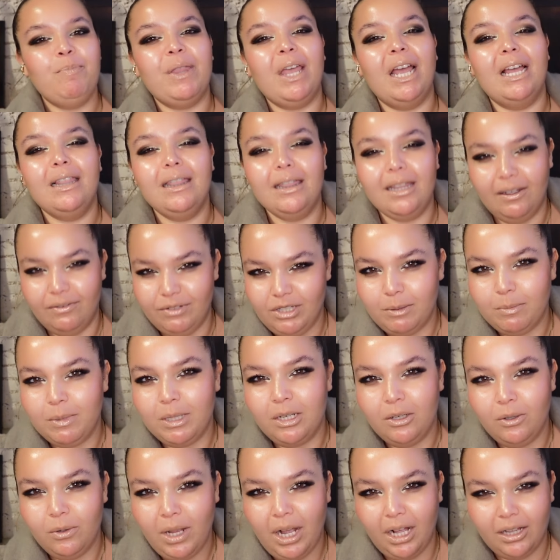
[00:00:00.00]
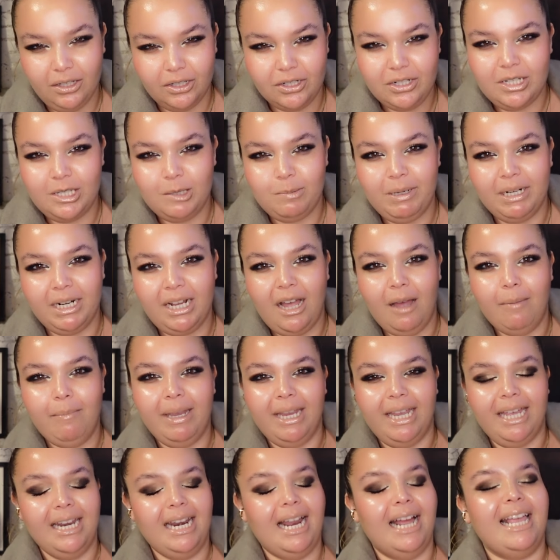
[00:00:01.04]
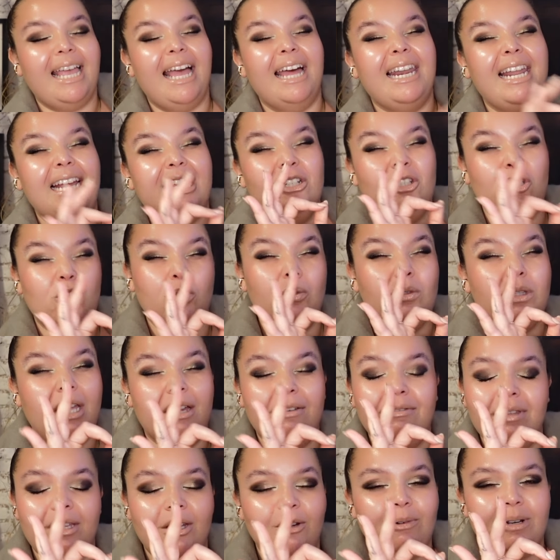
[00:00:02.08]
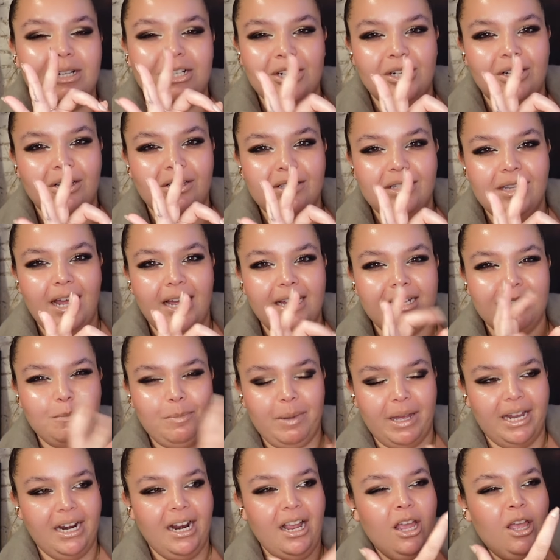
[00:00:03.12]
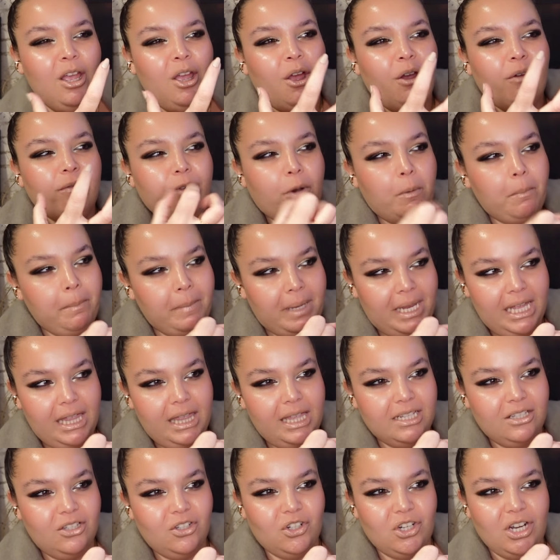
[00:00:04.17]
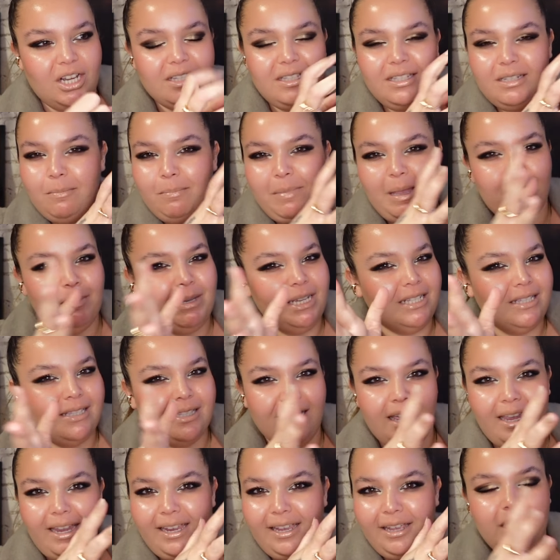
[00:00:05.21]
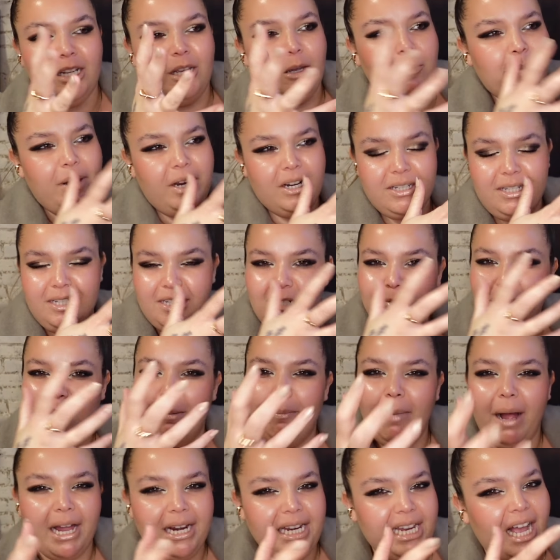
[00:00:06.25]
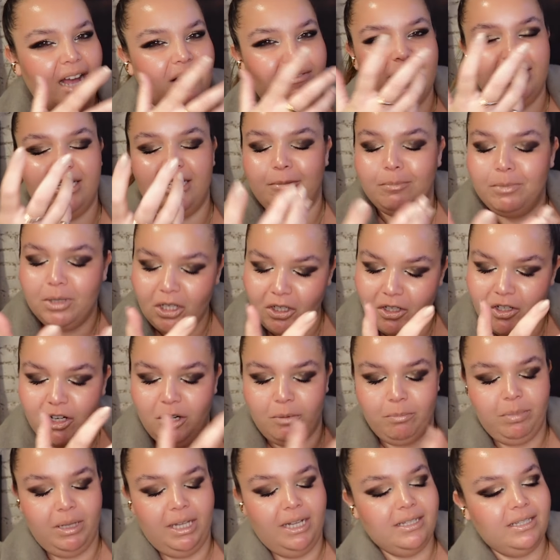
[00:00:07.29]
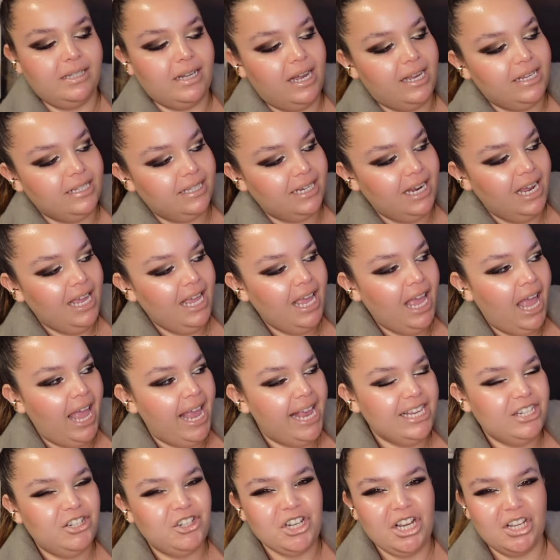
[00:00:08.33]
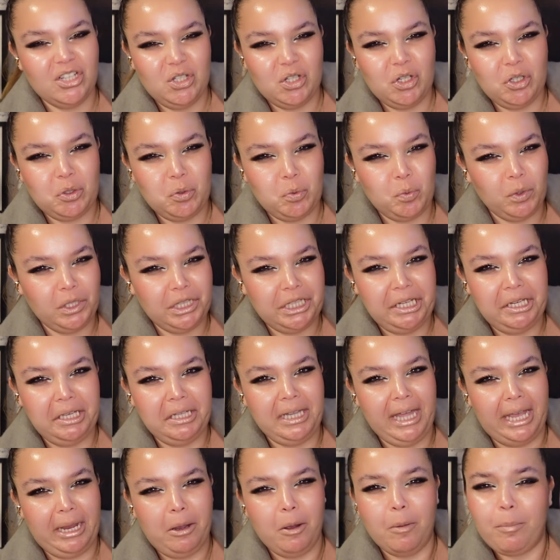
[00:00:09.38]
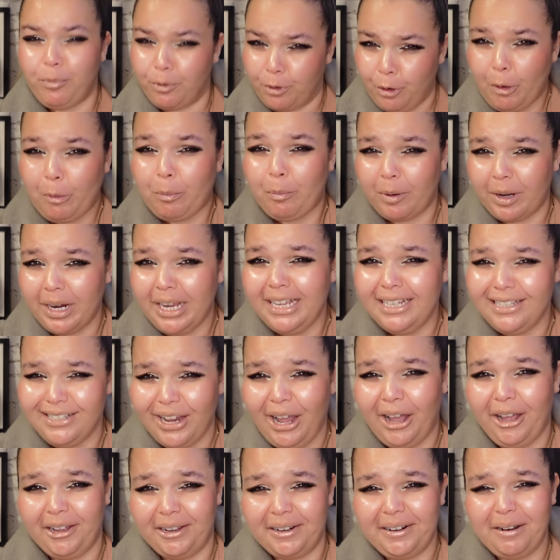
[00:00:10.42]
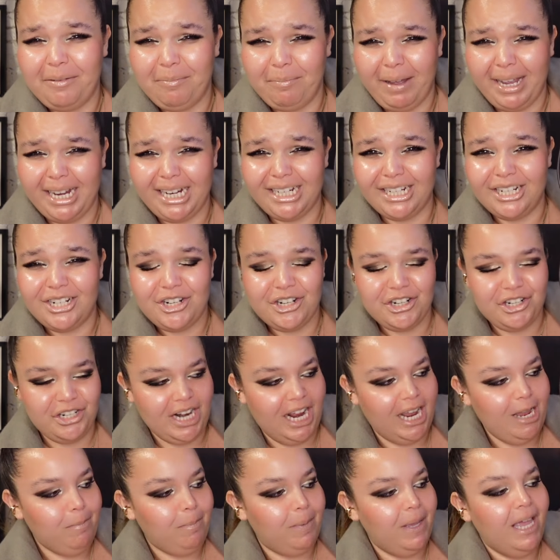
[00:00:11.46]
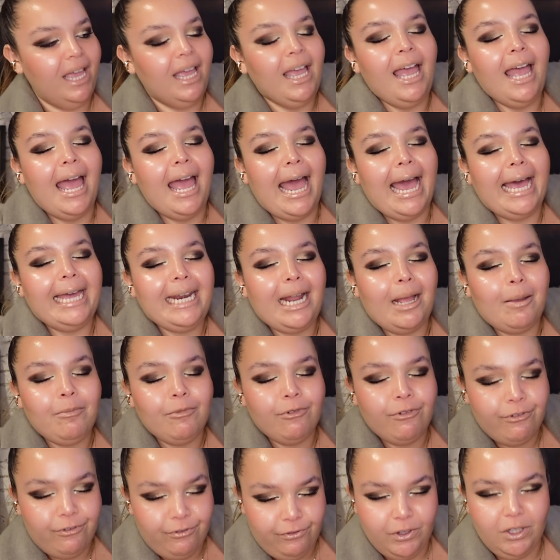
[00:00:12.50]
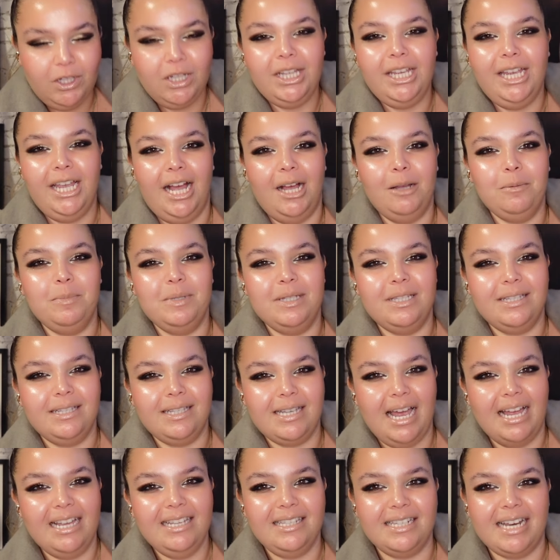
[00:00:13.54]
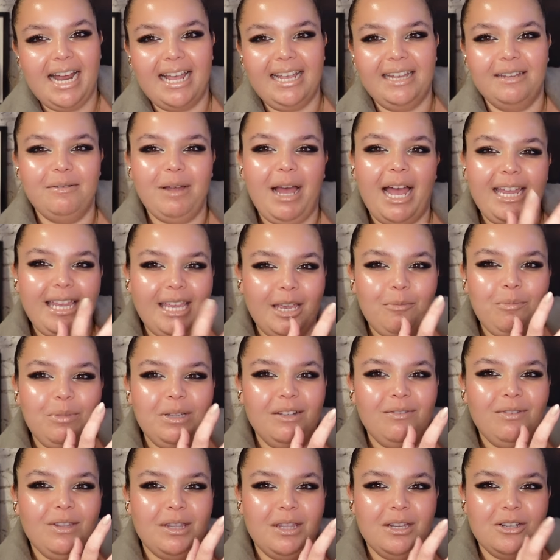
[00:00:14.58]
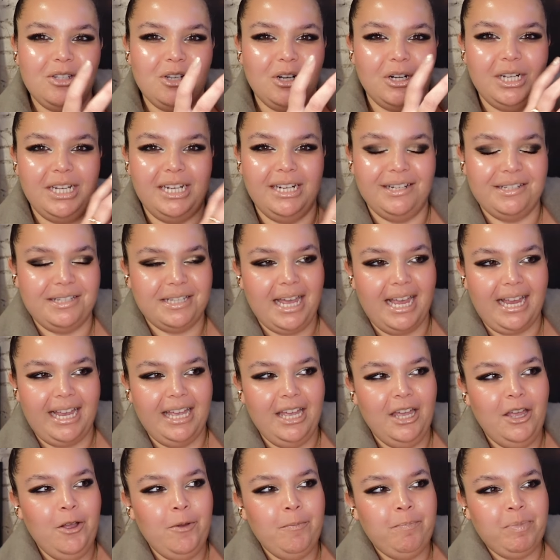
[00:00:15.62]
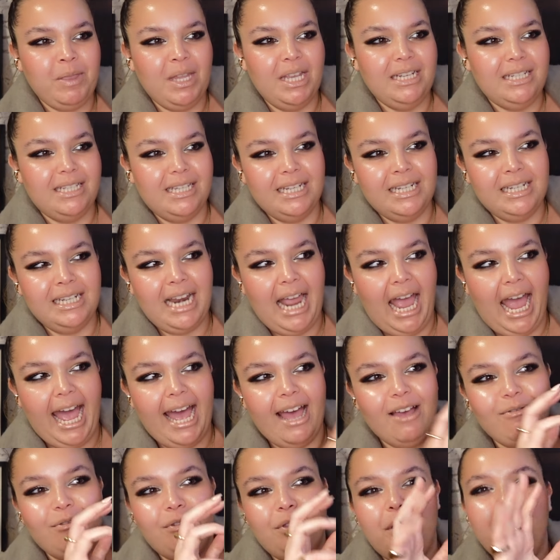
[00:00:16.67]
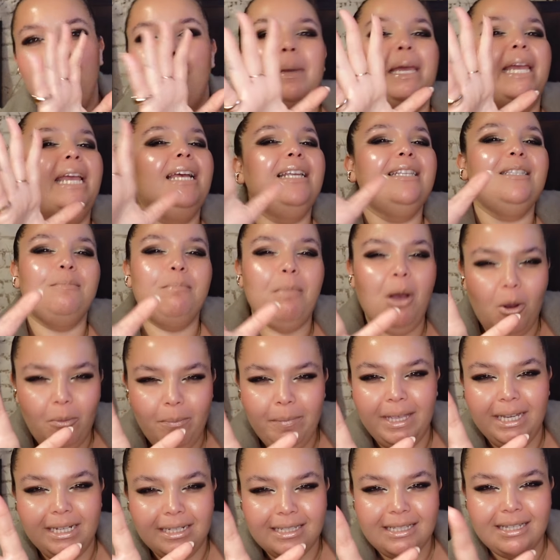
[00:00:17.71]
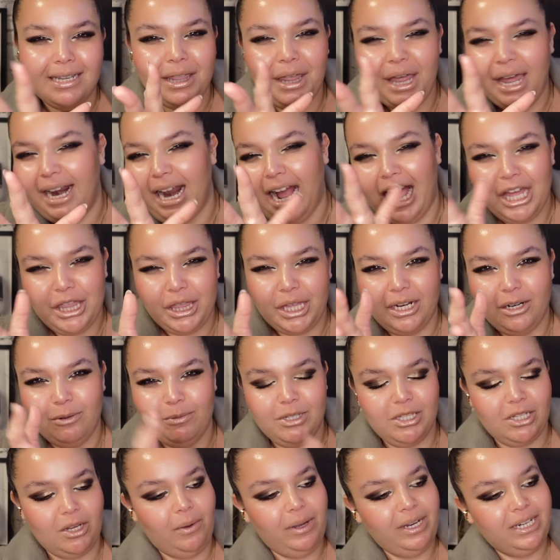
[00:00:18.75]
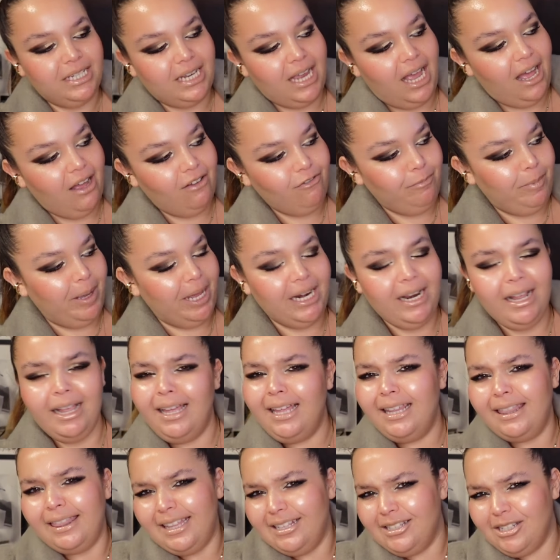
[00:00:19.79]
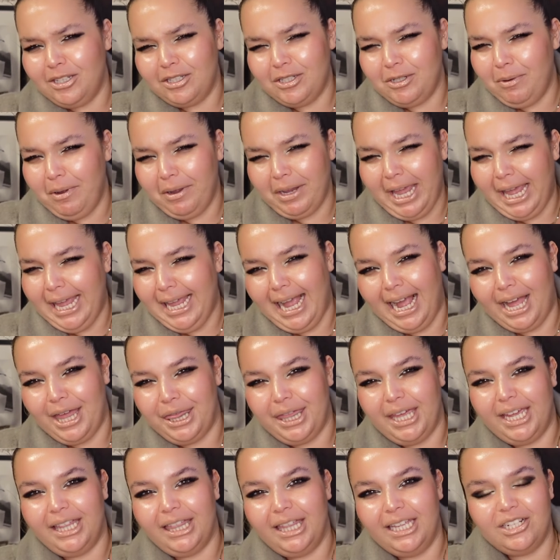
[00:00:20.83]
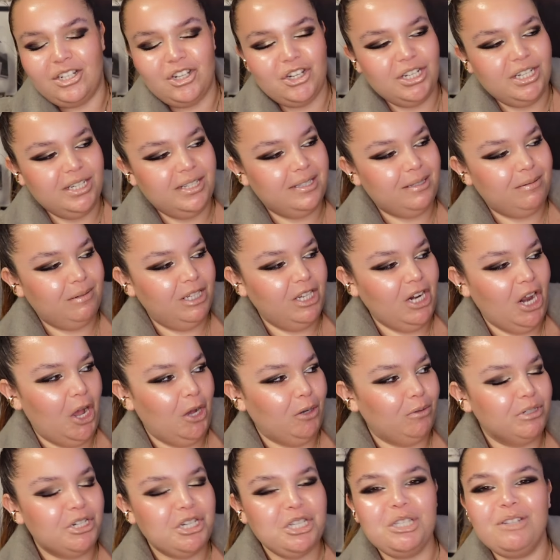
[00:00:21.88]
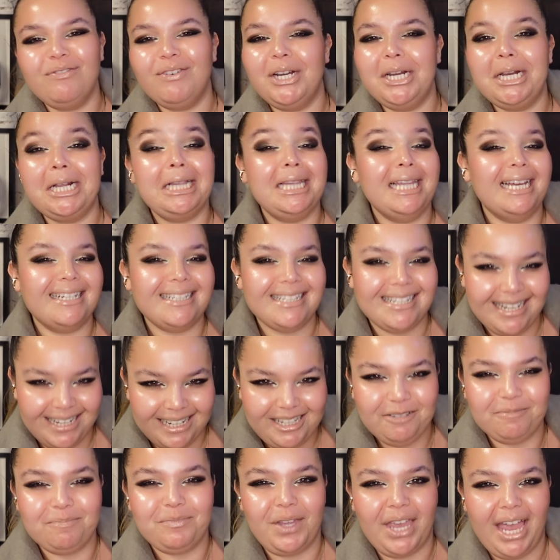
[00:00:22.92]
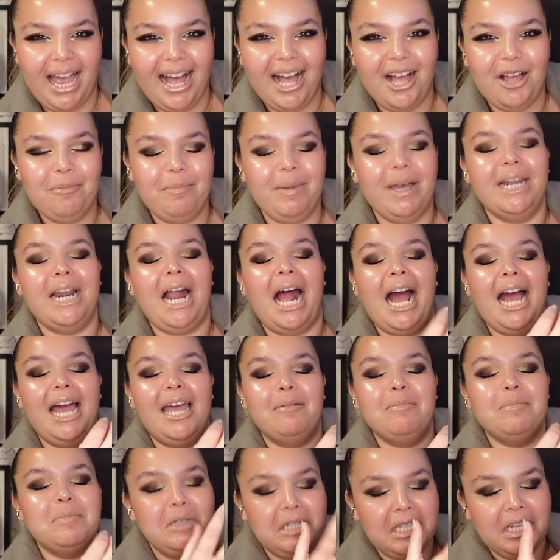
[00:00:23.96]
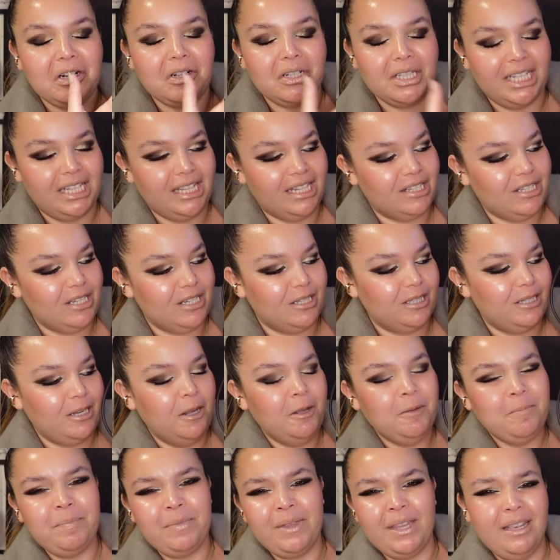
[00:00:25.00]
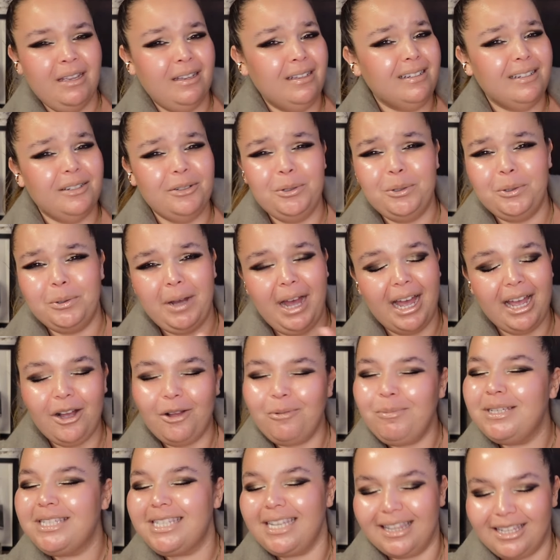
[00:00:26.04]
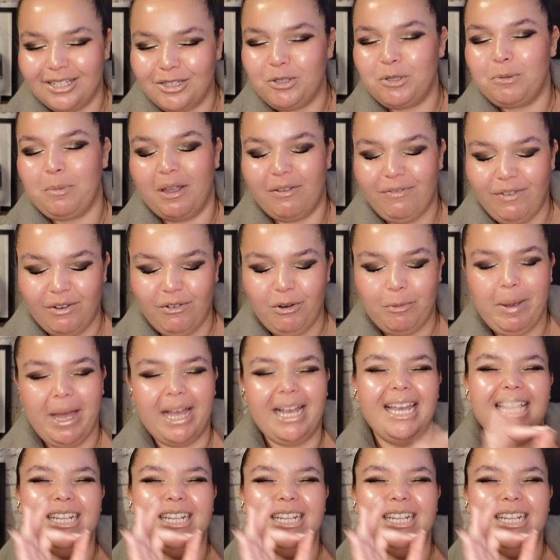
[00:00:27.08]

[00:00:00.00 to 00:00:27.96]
I love some of the new colors it's been coming in. Again, I do love the original size, but for me, this just, maybe it's like in comparison to my body, obviously I'm larger, I'm plus sized. It just looks really like appropriate on my shape and I'm fully obsessed. I, I can't believe that the sardine is like didn't have the biggest moment that I thought it was going to have, but that's also okay. I think that she's, you know, she's a very eclectic gal, but I'm literally, this is, ooh, I almost said this was my favorite bag.